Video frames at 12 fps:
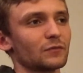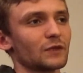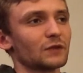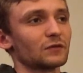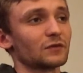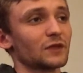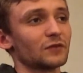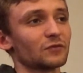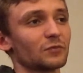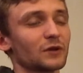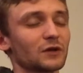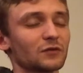that
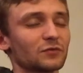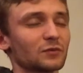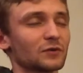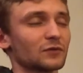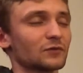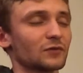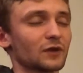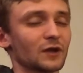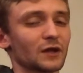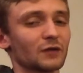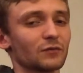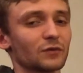that's my experience that I
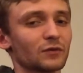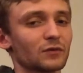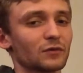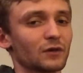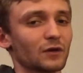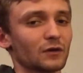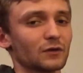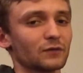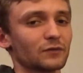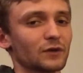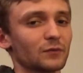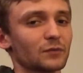had with uh,
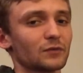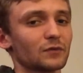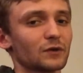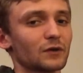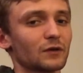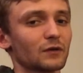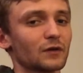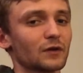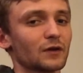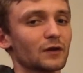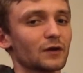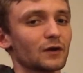living up in Reno.
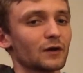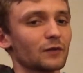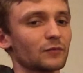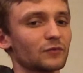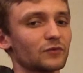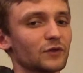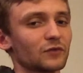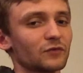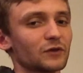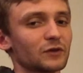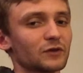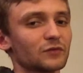Um, it's
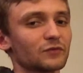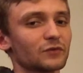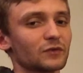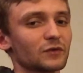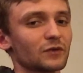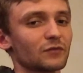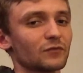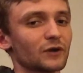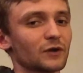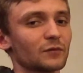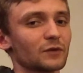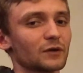definitely a different
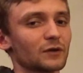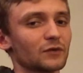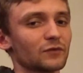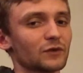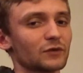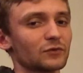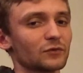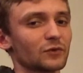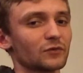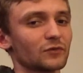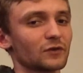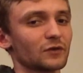environment. If you get
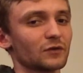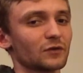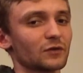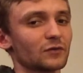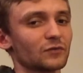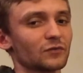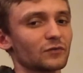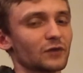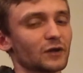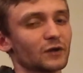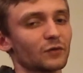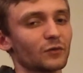thrust into it, it's just
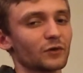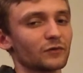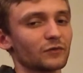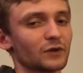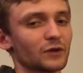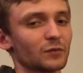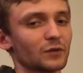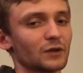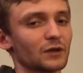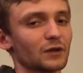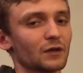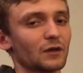not going to work for anybody.